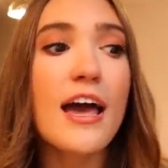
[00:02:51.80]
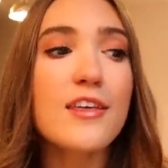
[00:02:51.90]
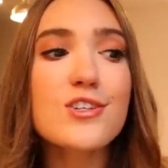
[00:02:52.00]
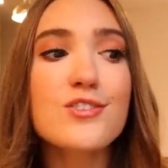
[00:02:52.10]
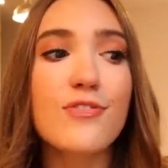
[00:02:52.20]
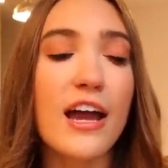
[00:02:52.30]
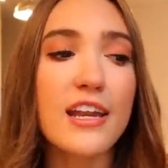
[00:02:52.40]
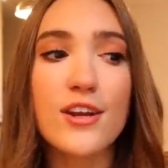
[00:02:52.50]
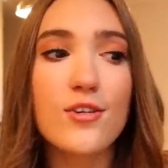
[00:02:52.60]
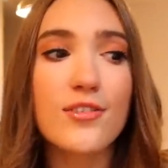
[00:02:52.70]
I think just
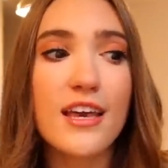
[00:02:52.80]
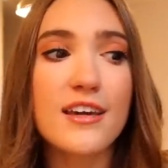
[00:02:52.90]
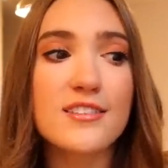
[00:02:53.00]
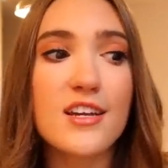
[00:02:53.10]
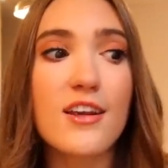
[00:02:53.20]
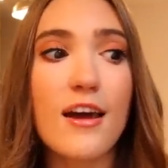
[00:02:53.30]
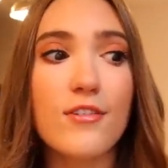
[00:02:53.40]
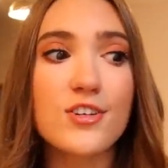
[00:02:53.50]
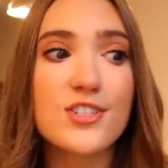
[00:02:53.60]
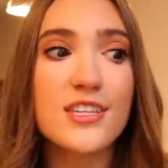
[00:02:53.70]
finding new things and
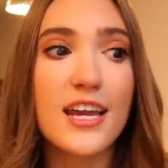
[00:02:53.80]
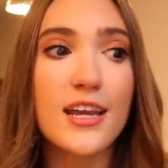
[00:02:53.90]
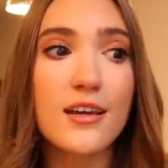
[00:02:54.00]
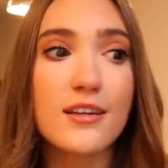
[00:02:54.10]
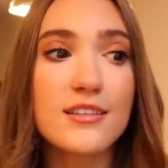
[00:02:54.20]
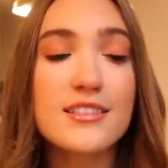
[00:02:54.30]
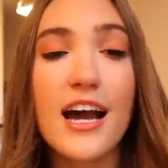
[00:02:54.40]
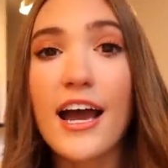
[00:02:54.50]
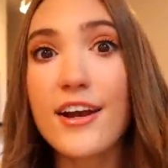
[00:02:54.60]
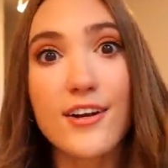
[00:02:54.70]
never just getting
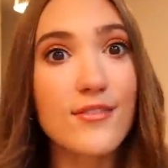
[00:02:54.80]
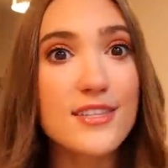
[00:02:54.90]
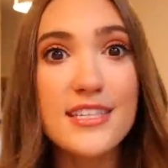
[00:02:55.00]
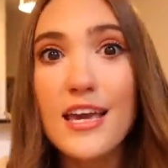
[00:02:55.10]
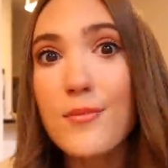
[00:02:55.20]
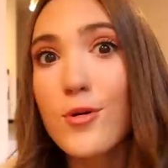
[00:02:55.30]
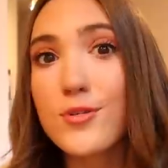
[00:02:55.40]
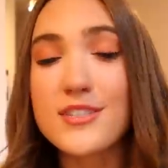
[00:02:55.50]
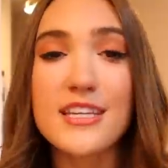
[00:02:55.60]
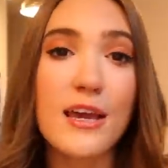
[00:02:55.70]
tired of the same
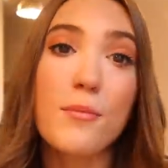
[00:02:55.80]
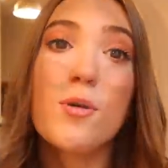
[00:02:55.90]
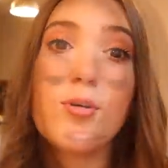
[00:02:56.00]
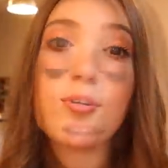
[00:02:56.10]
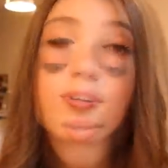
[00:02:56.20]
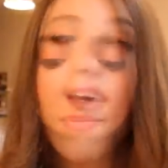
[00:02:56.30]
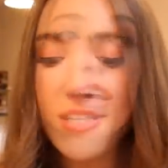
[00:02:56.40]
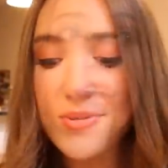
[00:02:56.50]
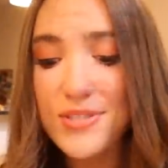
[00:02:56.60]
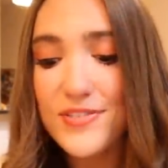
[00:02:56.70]
old, same old.
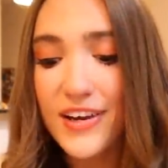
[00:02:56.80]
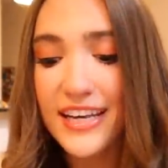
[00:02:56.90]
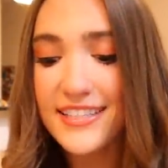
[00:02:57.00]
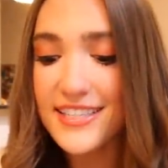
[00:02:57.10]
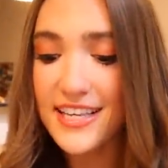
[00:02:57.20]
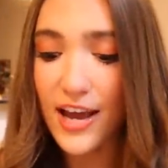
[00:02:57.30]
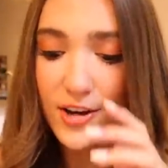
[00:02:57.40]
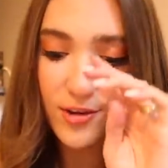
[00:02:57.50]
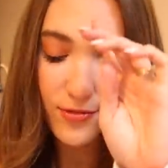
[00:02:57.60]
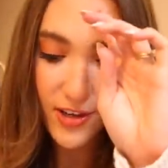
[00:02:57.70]
This one's funny. It says, how
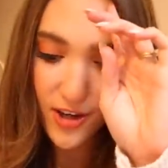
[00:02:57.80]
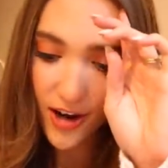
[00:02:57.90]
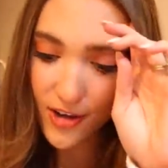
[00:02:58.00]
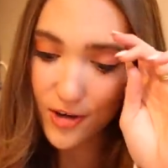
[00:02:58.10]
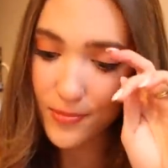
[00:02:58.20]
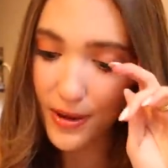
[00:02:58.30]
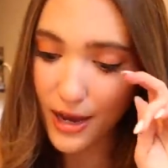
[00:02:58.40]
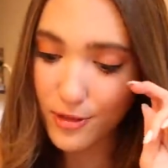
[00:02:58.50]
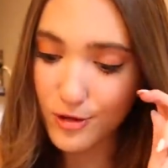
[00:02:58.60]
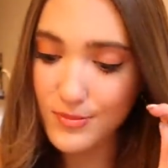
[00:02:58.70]
do you figure out your
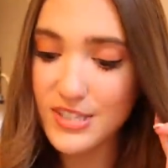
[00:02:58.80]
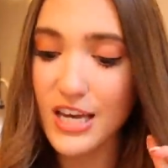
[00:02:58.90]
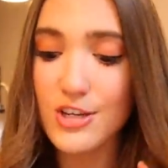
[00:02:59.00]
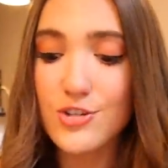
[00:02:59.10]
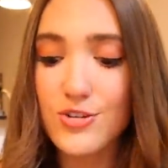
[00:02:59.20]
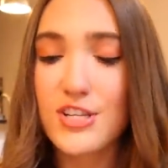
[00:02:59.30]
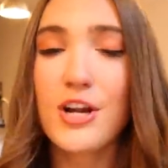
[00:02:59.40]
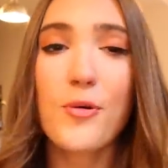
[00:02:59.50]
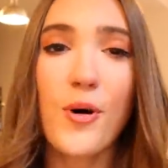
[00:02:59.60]
bathroom schedules in a